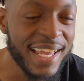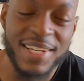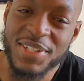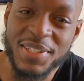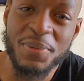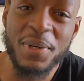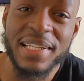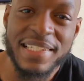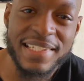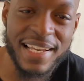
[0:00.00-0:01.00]
just see what
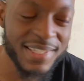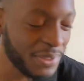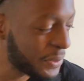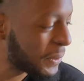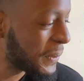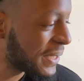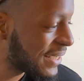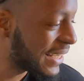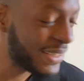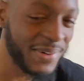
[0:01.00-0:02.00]
he says, see what the word says.